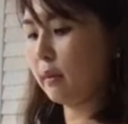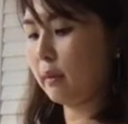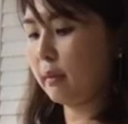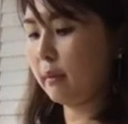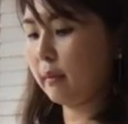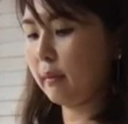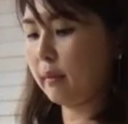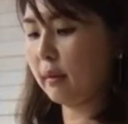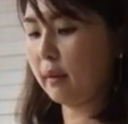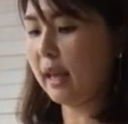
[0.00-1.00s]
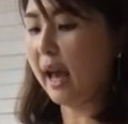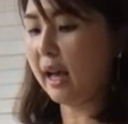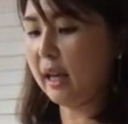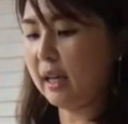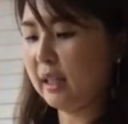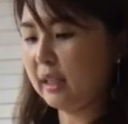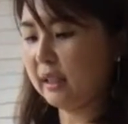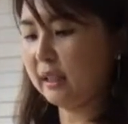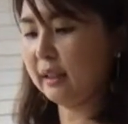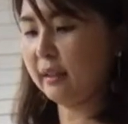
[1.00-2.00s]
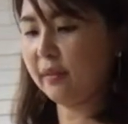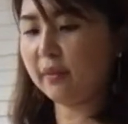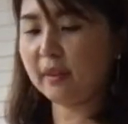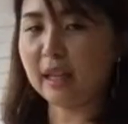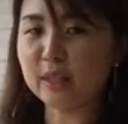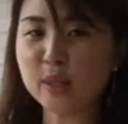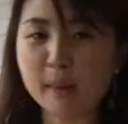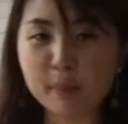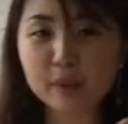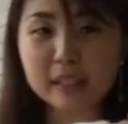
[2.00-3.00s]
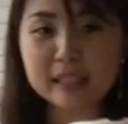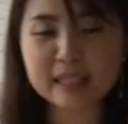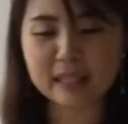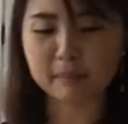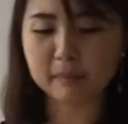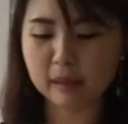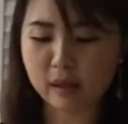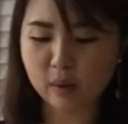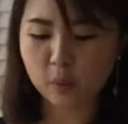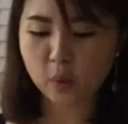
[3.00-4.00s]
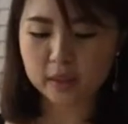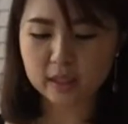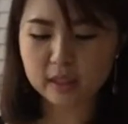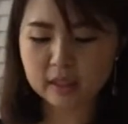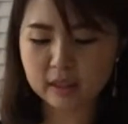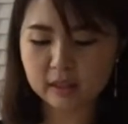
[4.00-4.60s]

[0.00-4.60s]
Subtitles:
Tissue. Yeah. So I put in some water